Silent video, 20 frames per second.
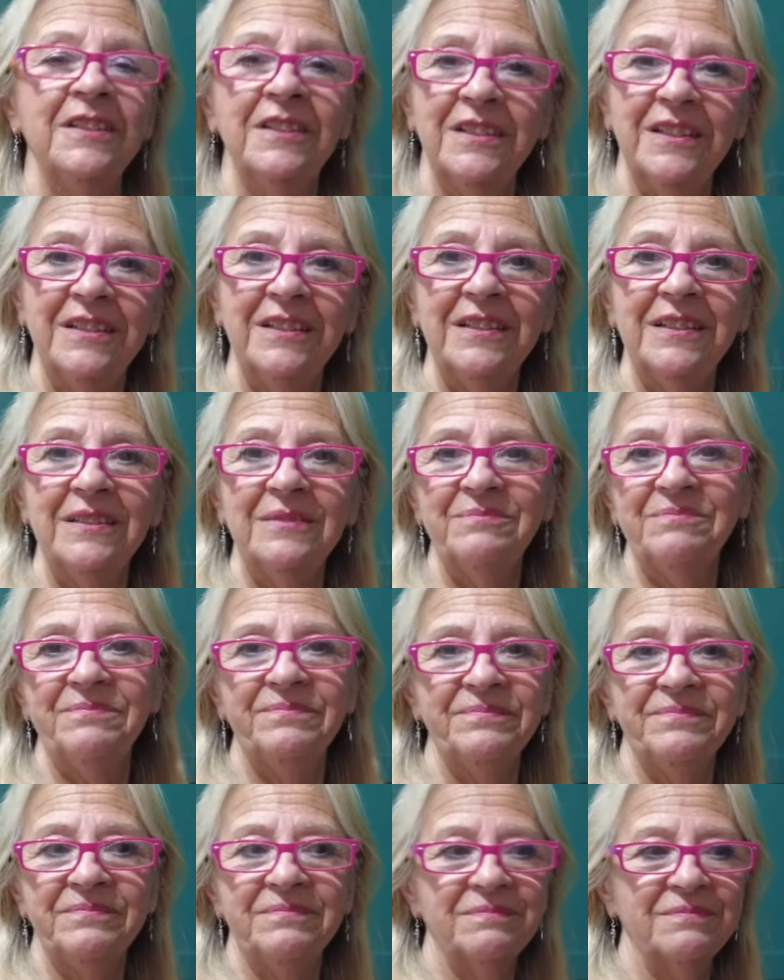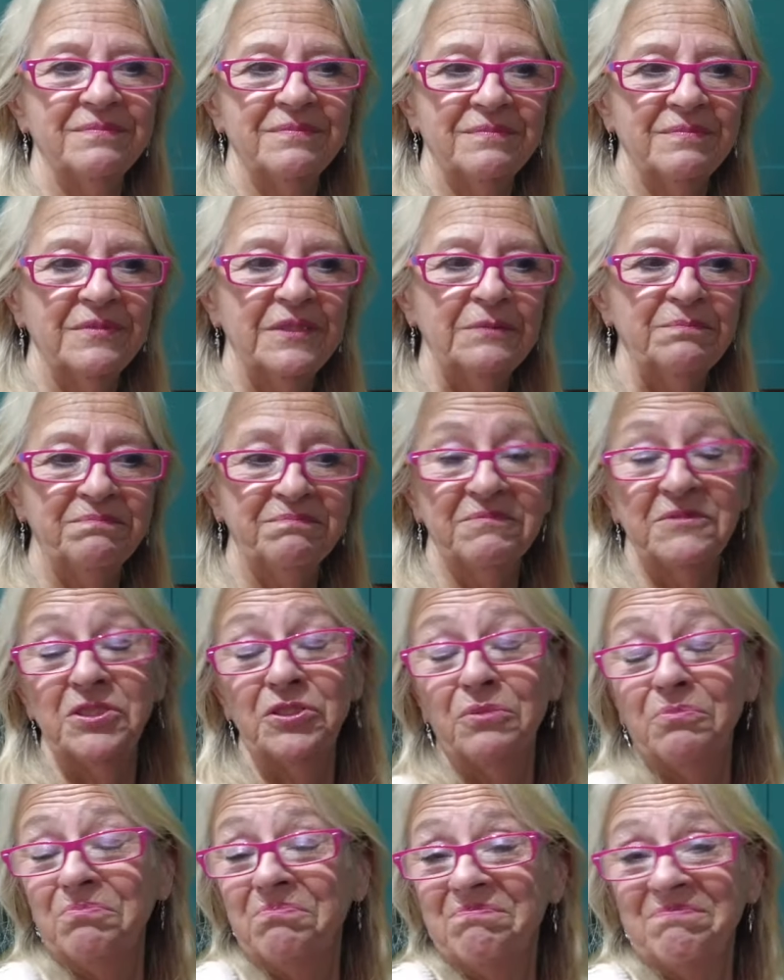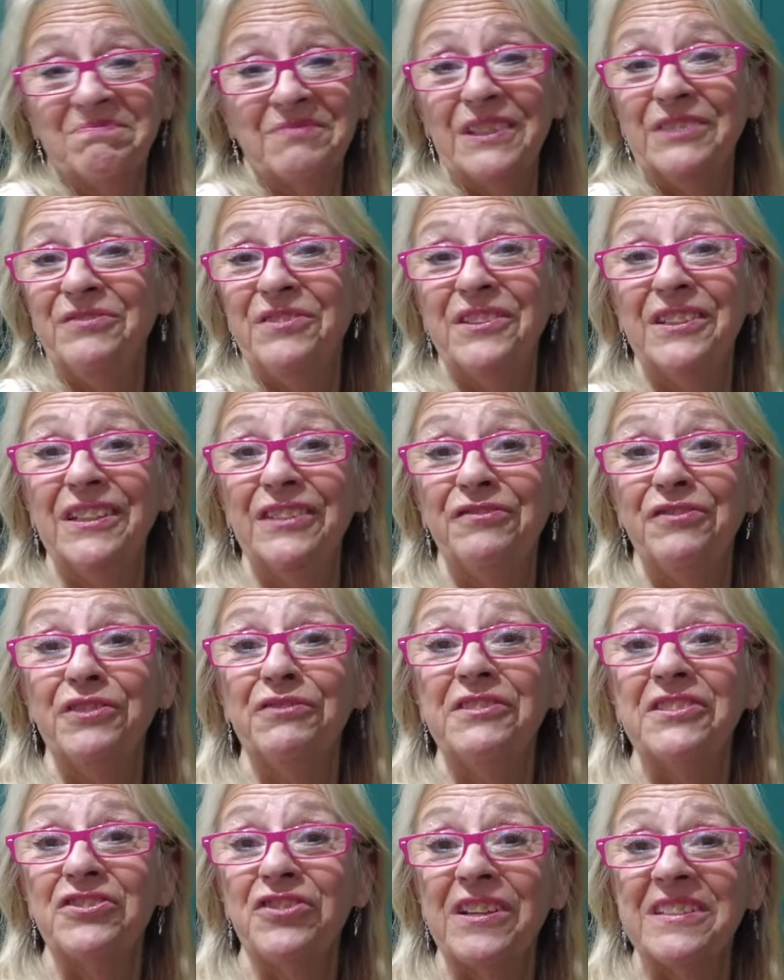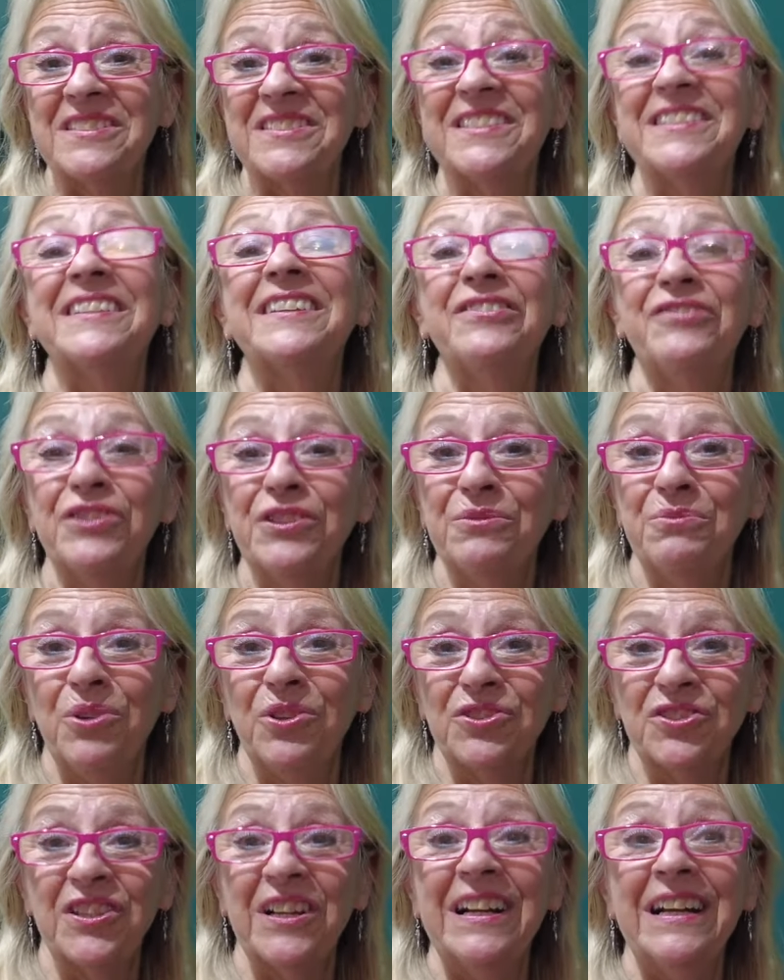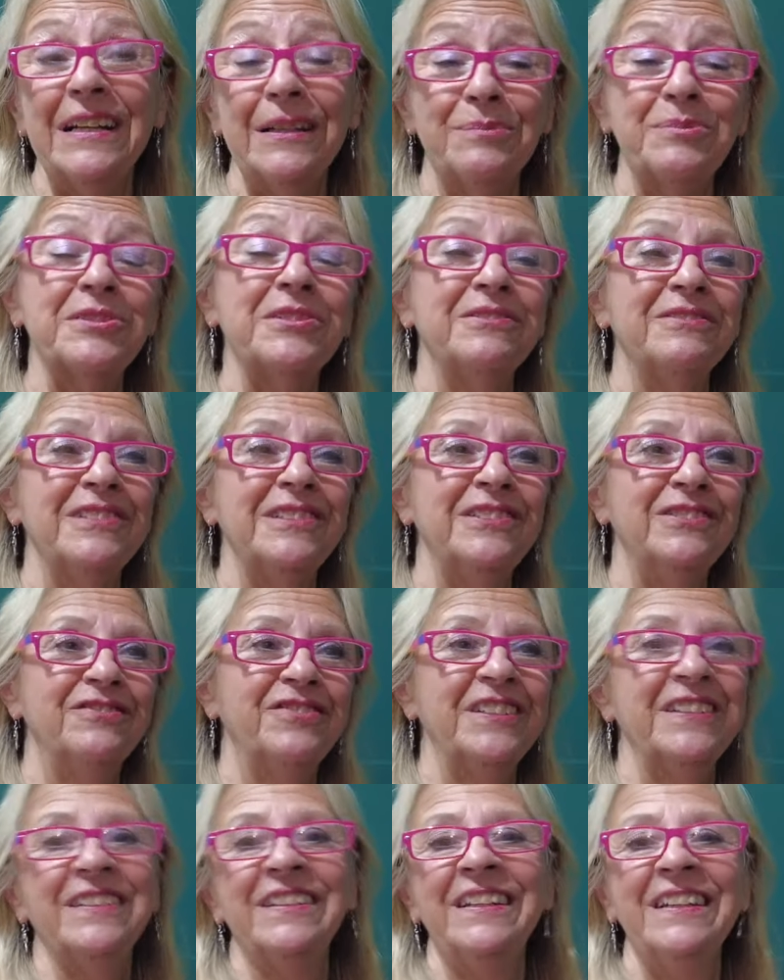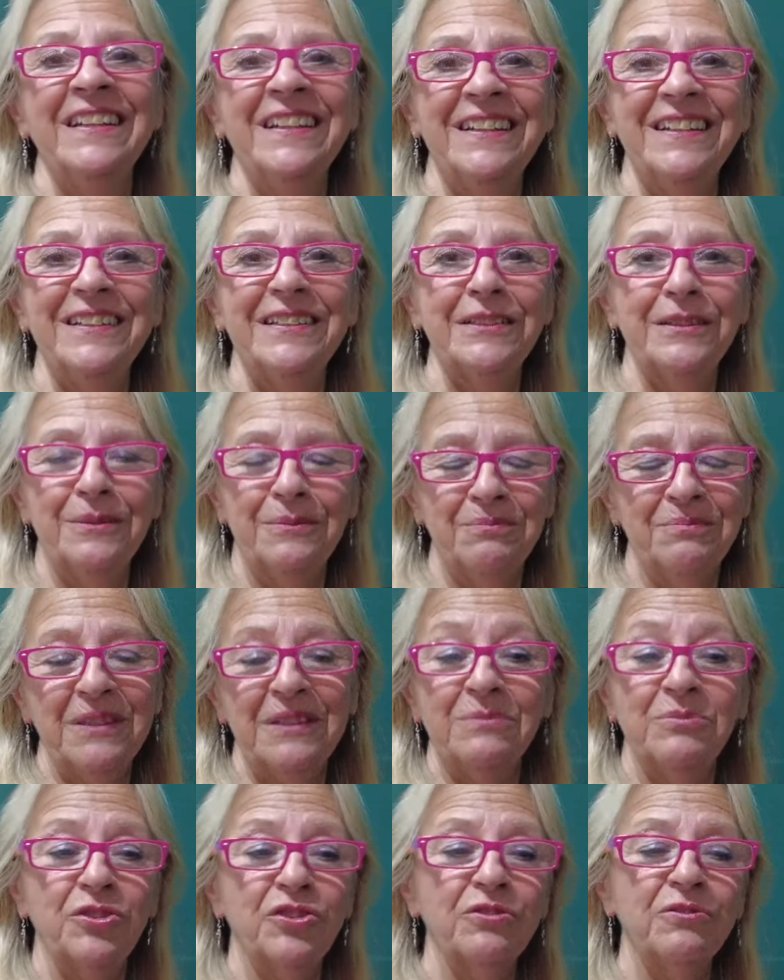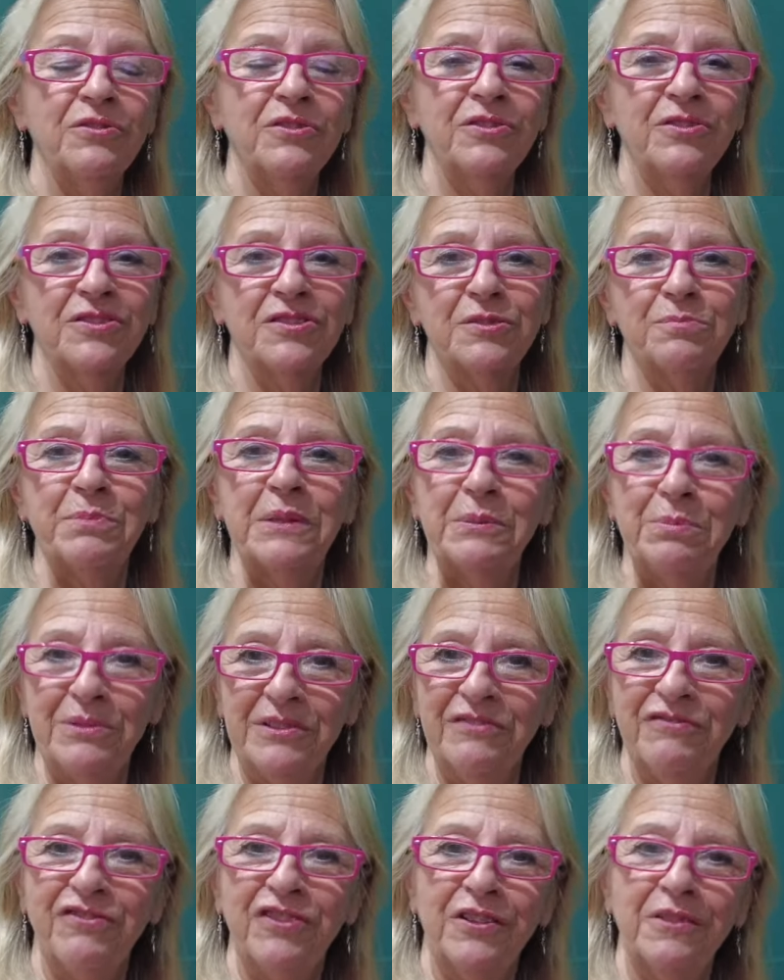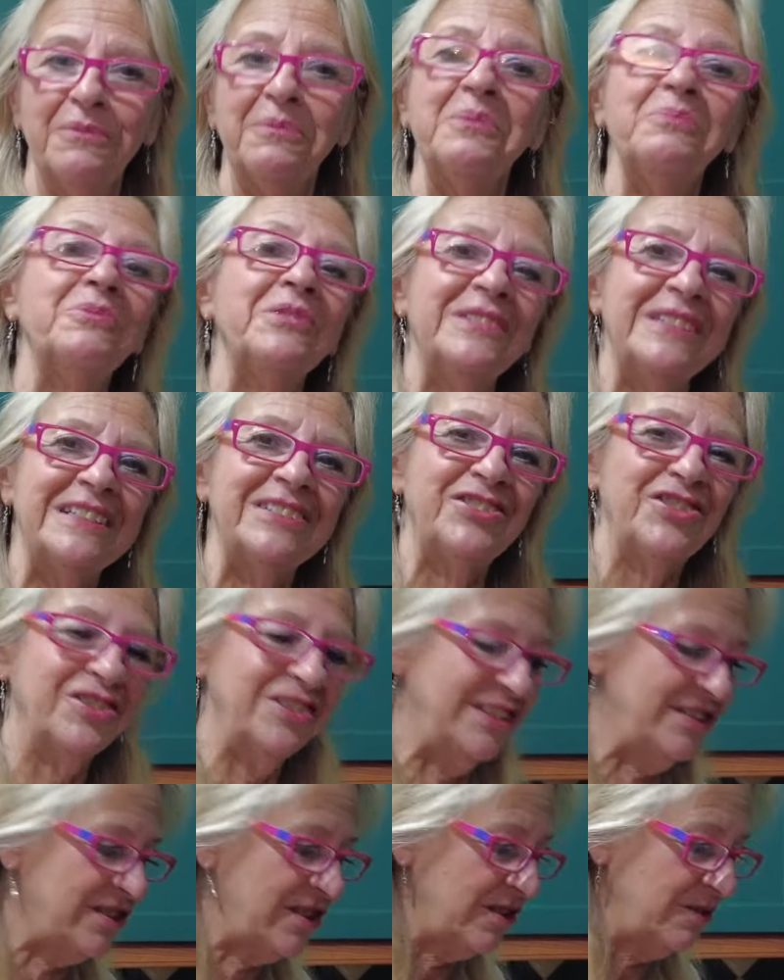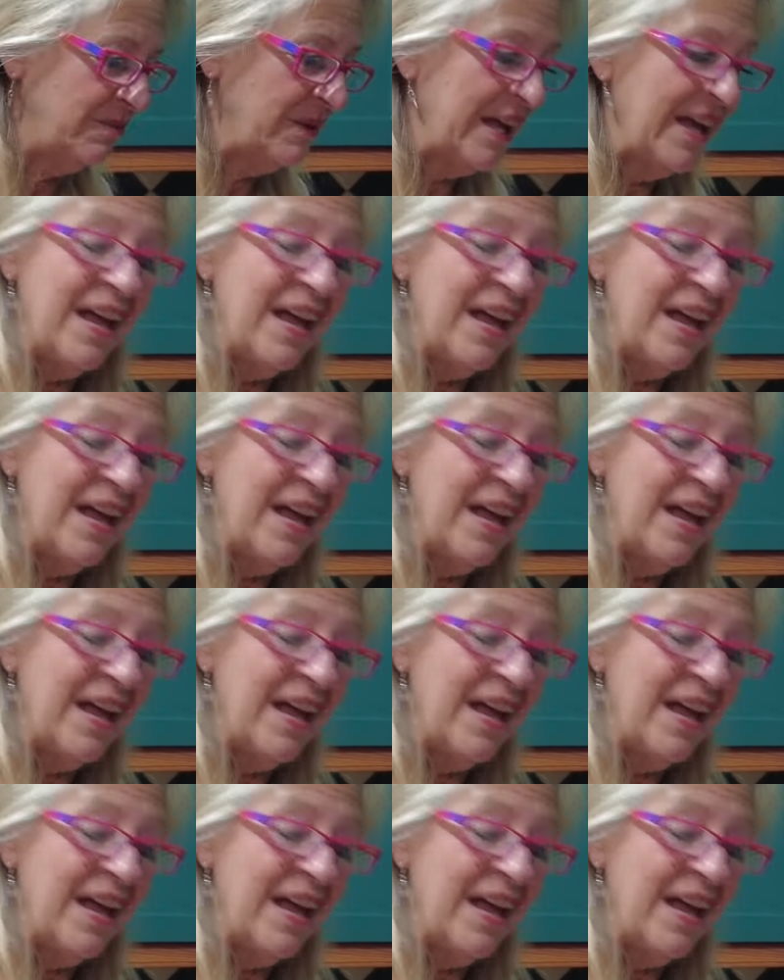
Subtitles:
So if you're interested, give it a watch. I absolutely love it, and I'm sure those people that follow me will enjoy it too.